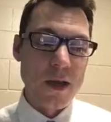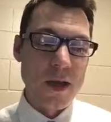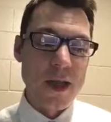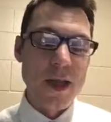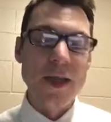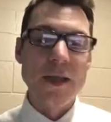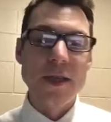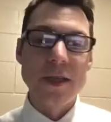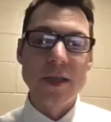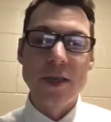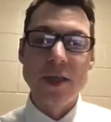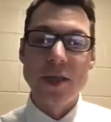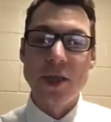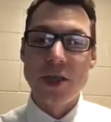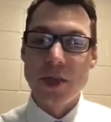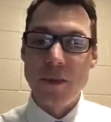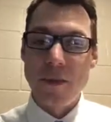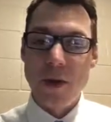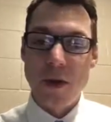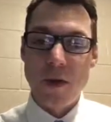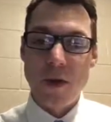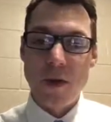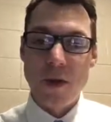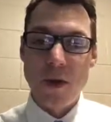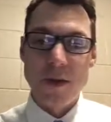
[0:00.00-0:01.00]
Is
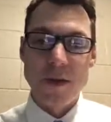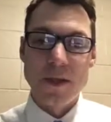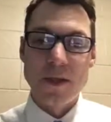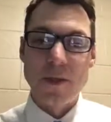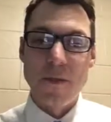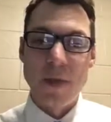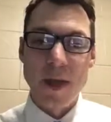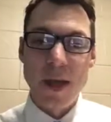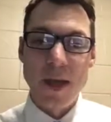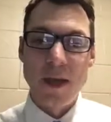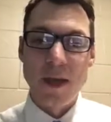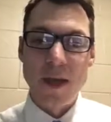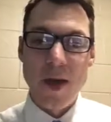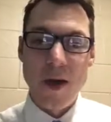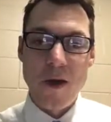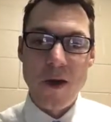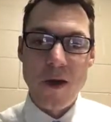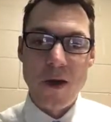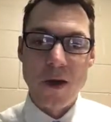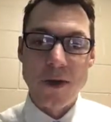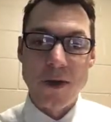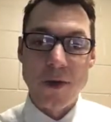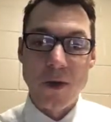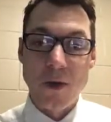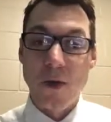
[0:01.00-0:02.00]
Jimmy Cross the main
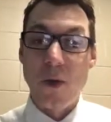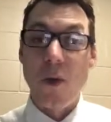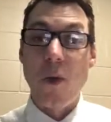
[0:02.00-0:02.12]
character,